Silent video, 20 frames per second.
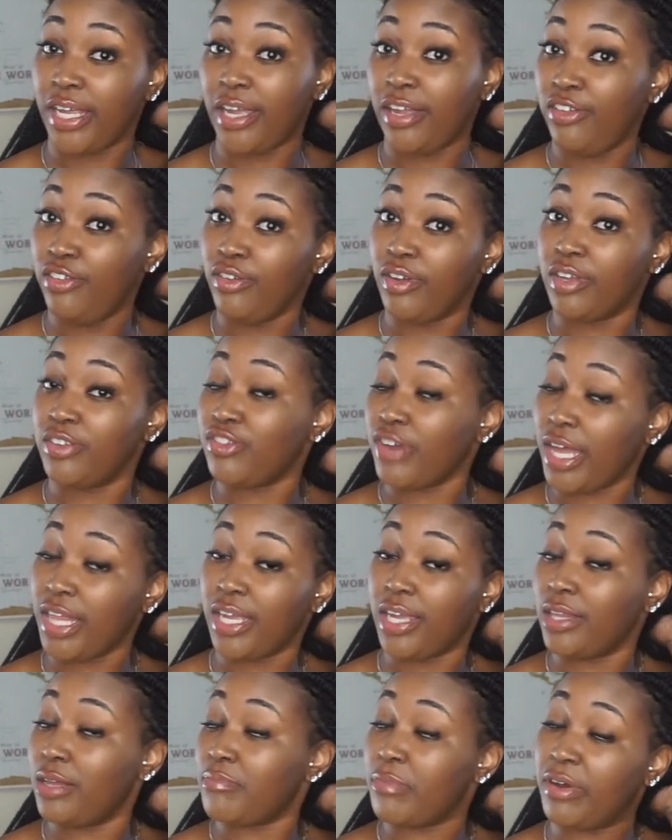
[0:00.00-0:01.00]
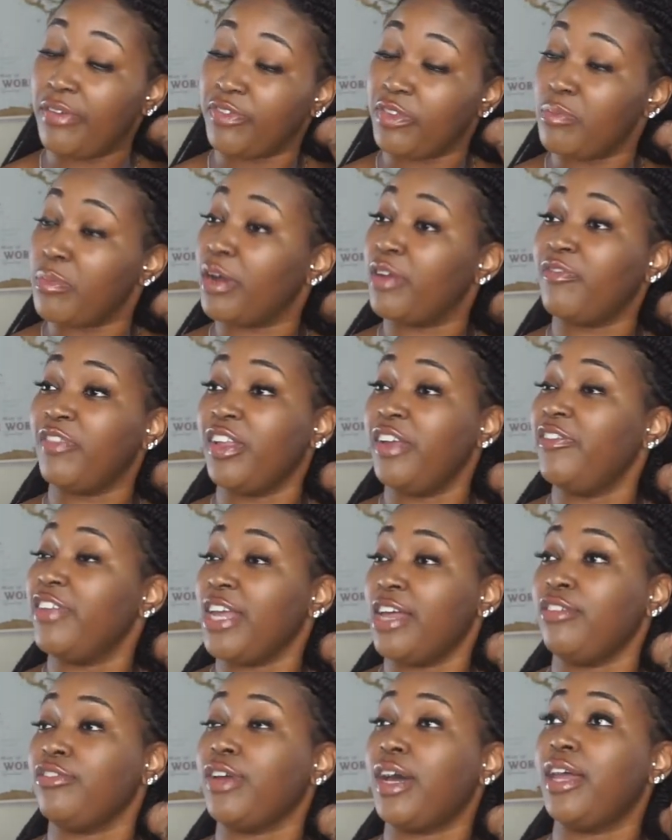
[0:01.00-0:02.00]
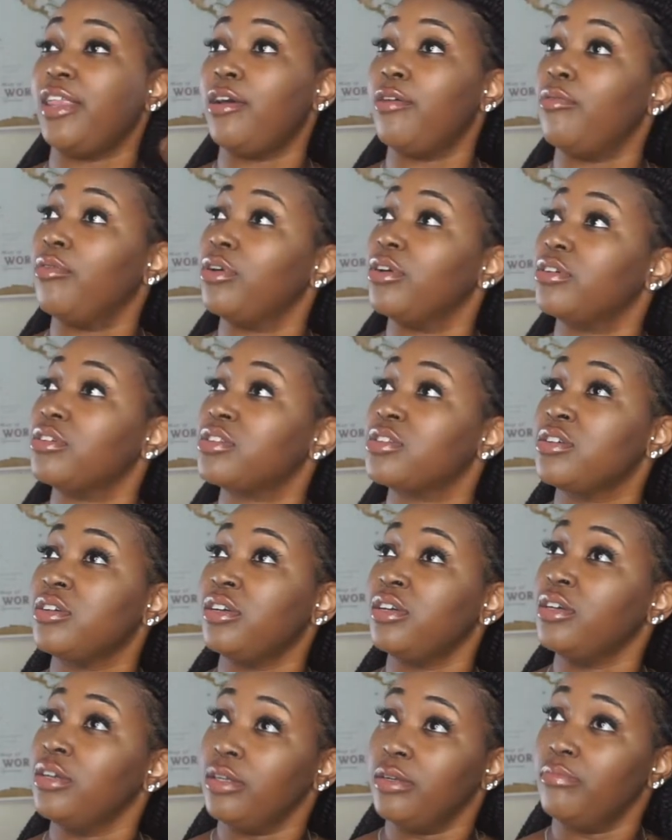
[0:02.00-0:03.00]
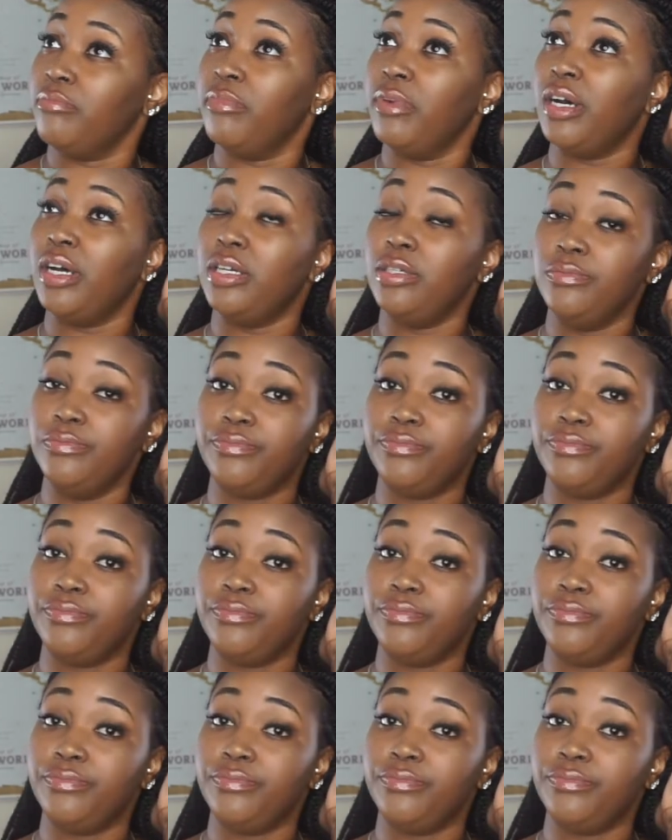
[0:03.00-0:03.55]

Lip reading: You can try to get a month-to-month lease. I don't know how that works, but